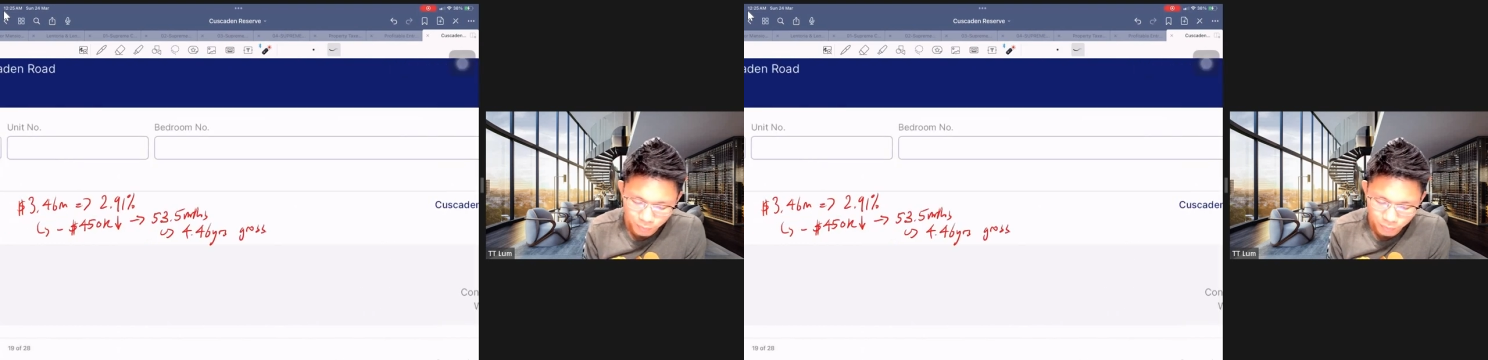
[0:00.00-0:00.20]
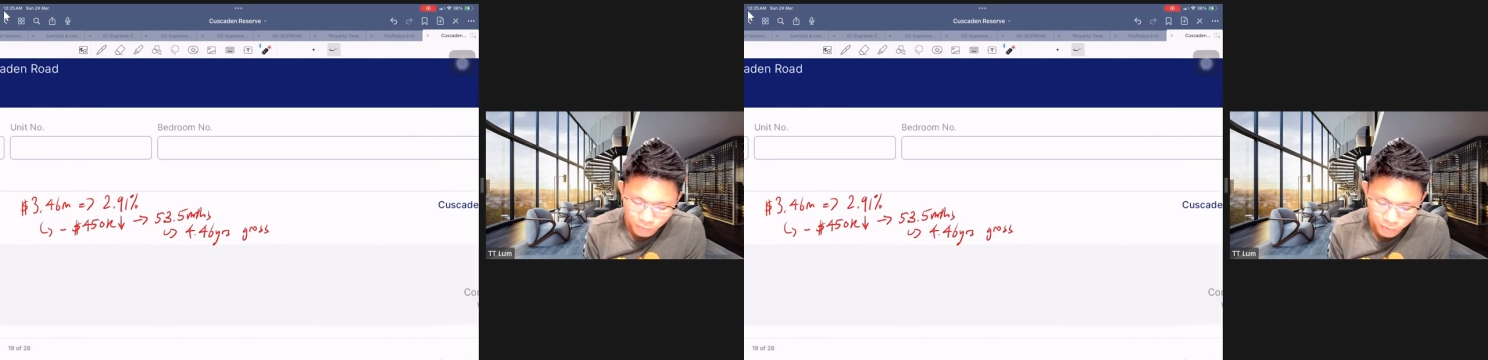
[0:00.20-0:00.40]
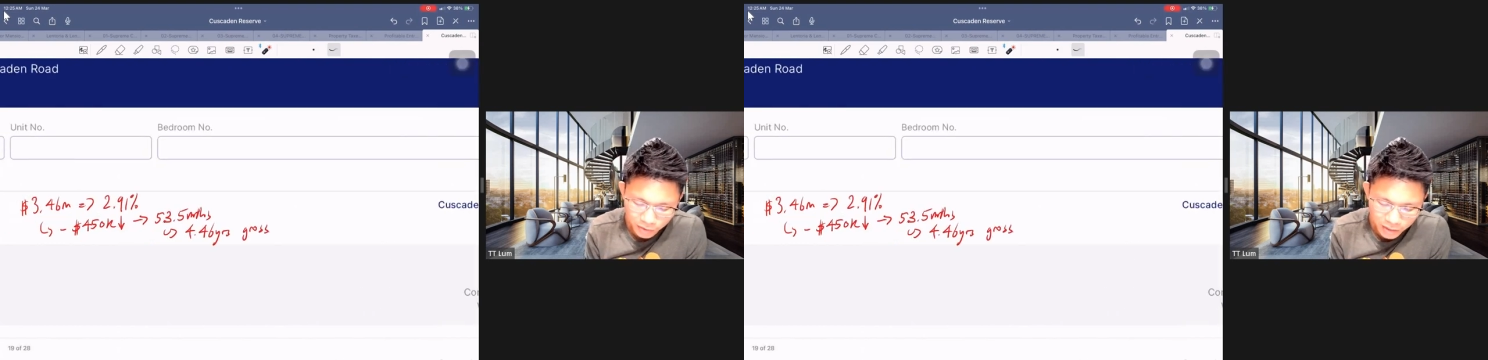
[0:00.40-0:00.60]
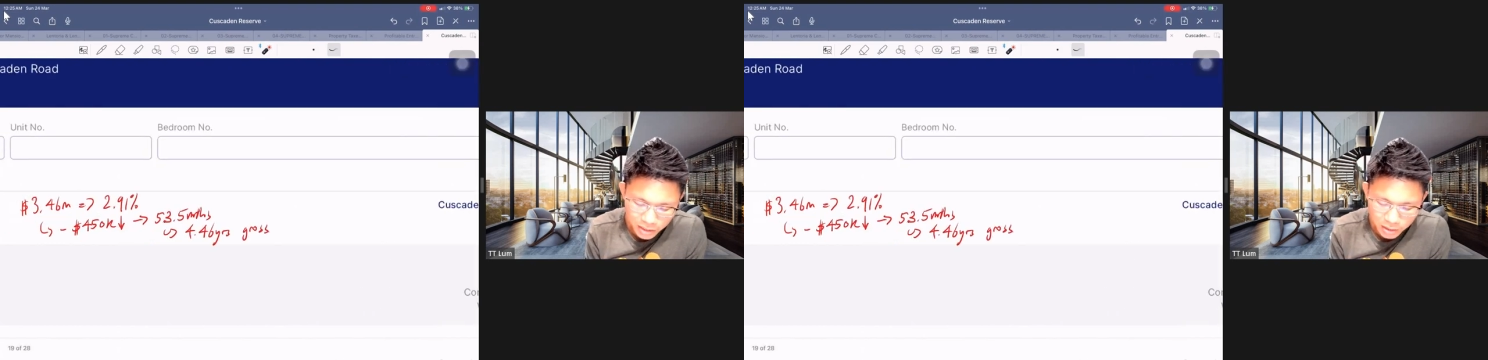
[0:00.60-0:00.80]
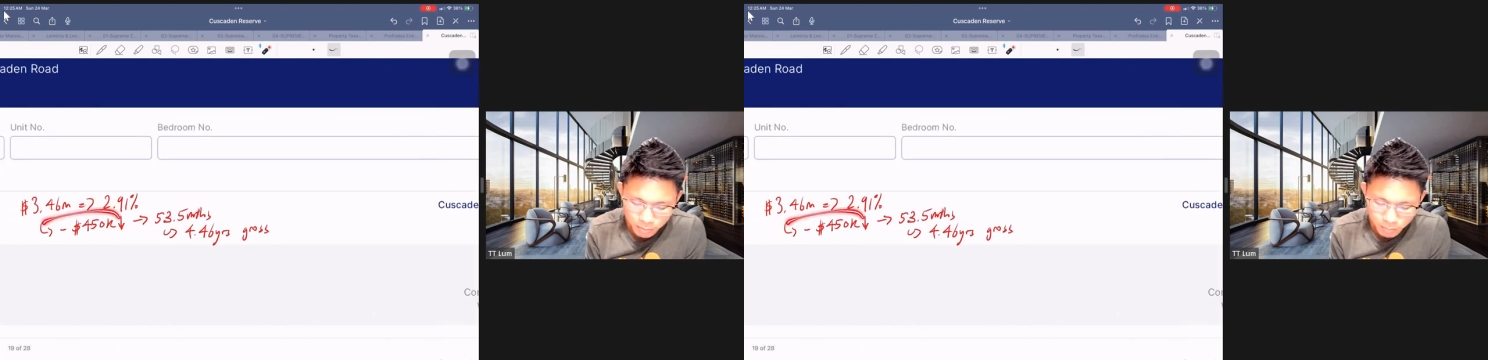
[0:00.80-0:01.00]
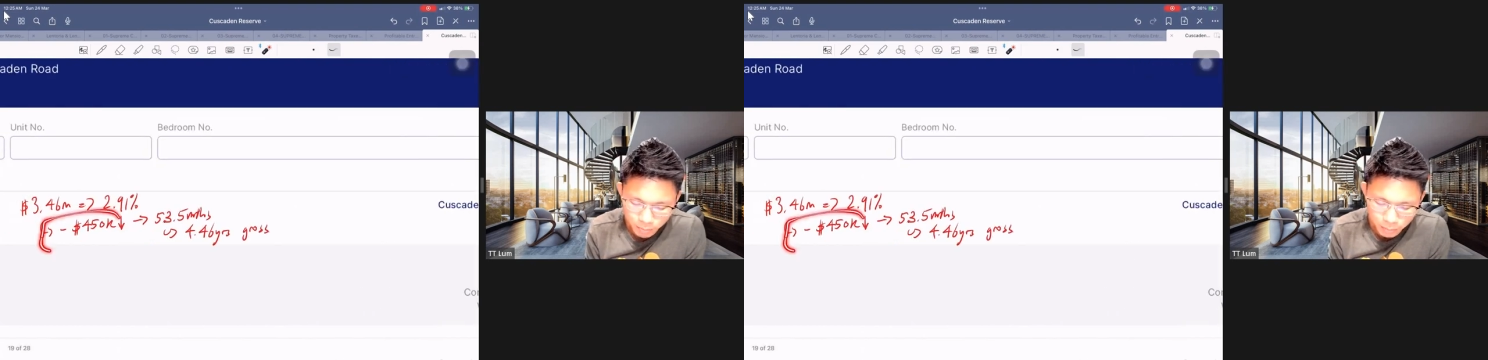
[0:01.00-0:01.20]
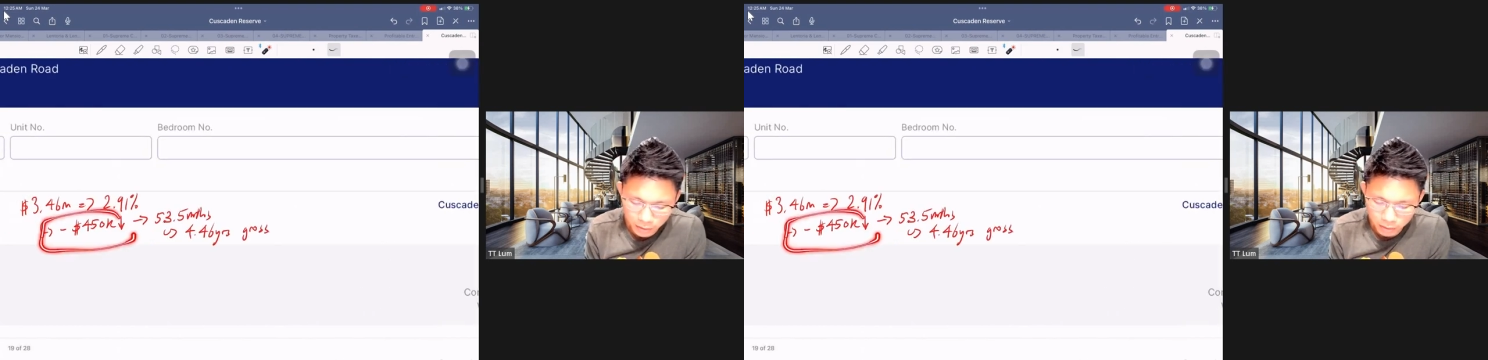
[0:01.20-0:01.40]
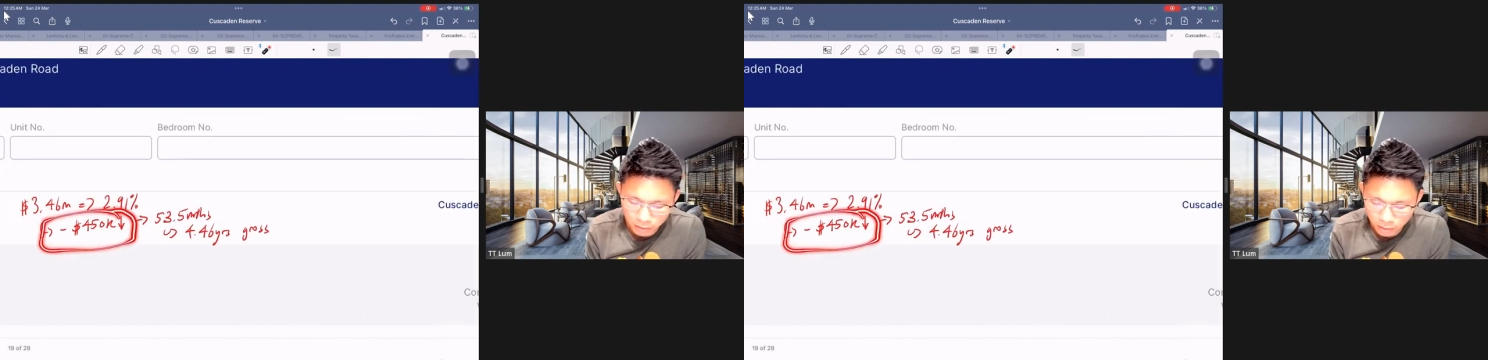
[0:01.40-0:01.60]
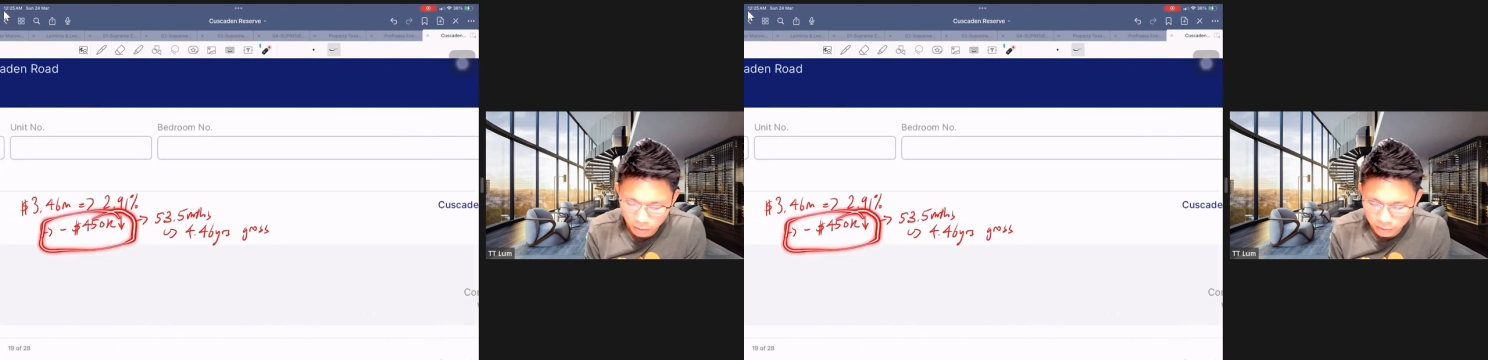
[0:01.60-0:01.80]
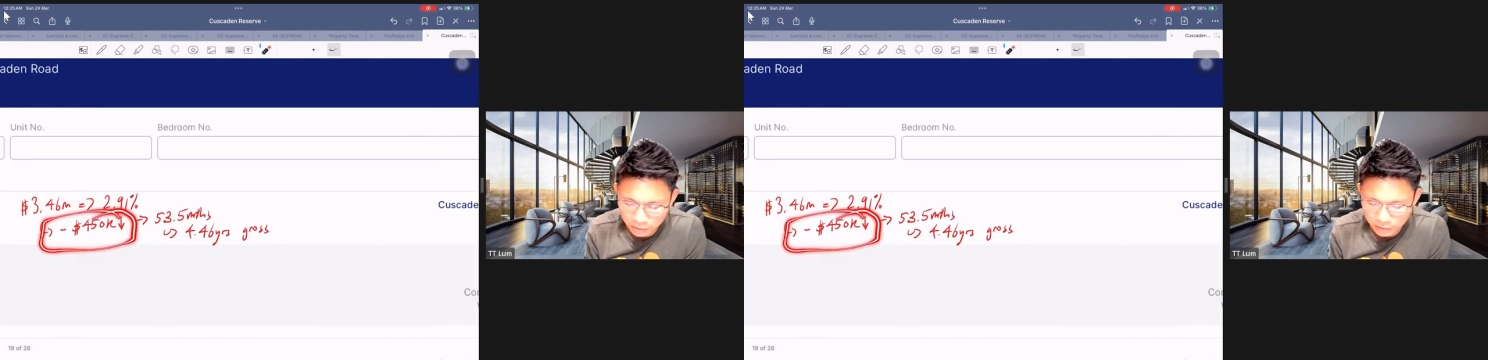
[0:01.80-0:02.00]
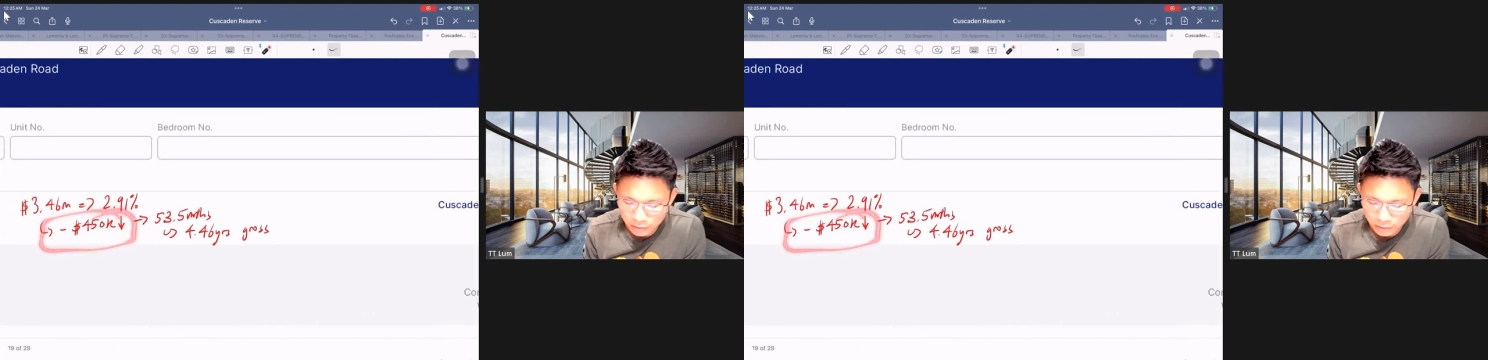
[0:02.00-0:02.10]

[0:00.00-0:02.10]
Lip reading: this paper loss.